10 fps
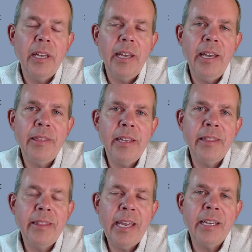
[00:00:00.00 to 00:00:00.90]
and
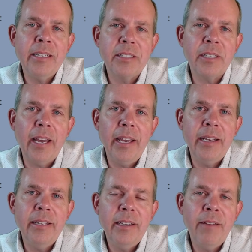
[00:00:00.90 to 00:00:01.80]
then they can
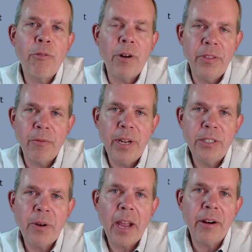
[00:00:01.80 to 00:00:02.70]
decide if we're on the right
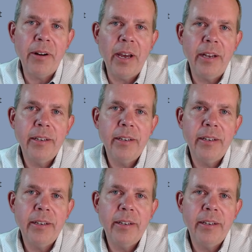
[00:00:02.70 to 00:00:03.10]
track or not.